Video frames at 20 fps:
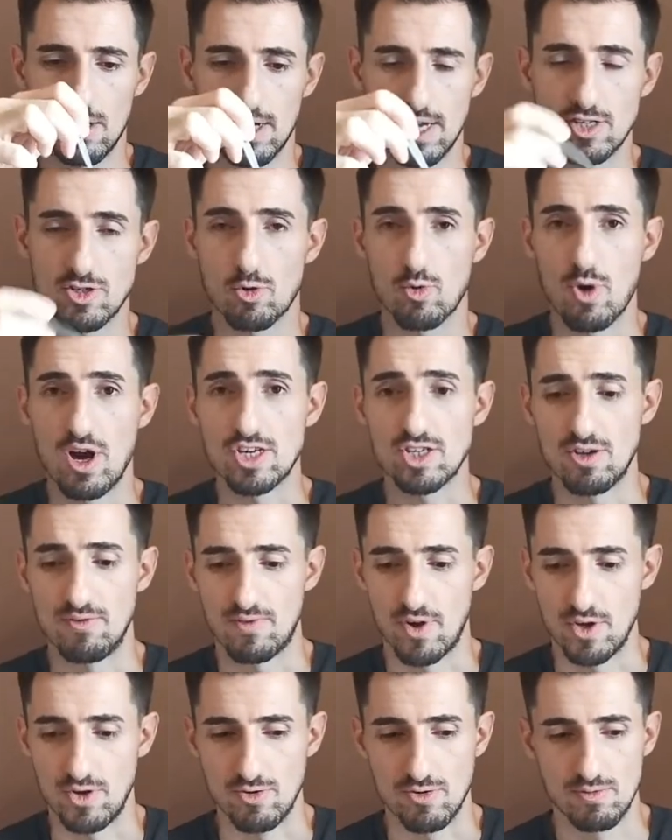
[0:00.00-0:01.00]
Here's a question
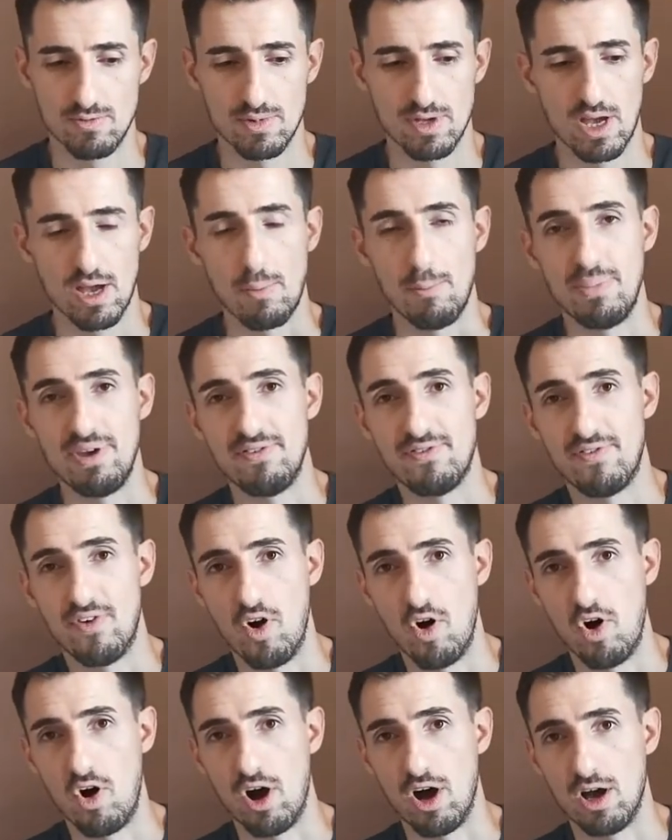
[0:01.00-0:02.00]
for you.
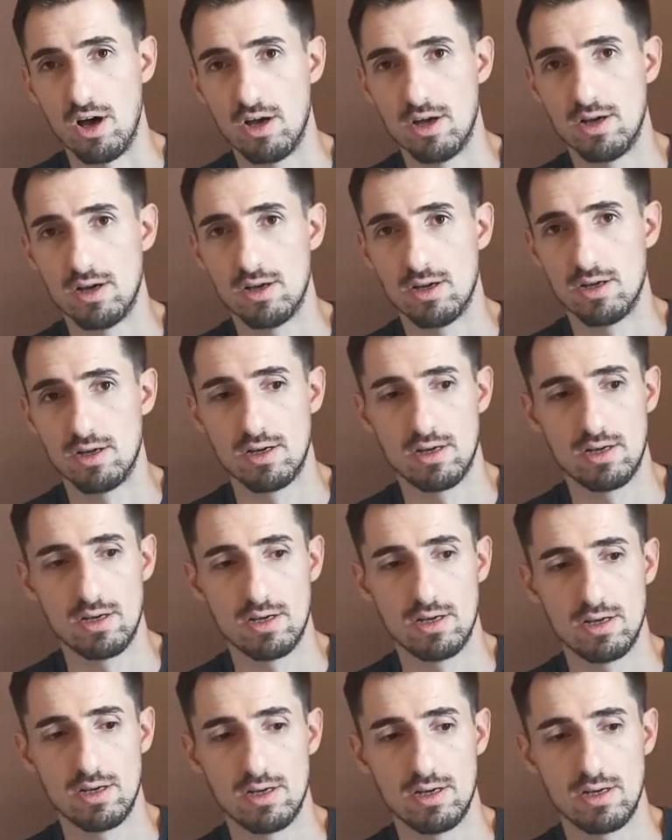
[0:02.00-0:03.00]
Before
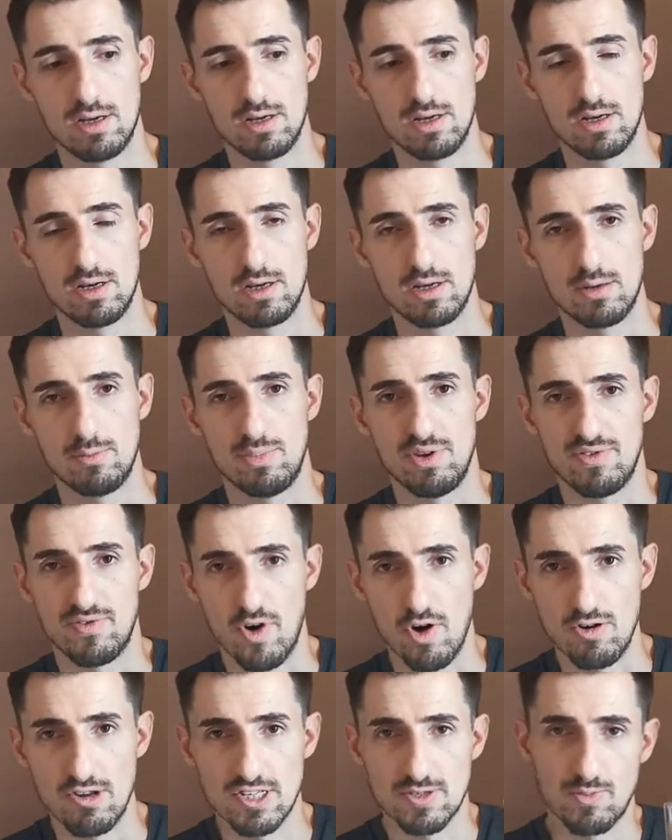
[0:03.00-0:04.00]

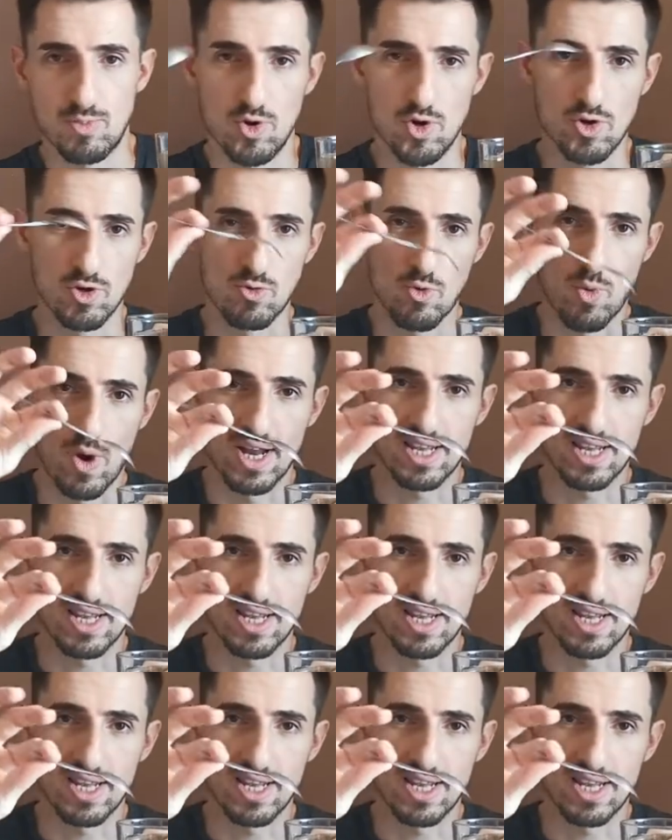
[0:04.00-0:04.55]
the spoon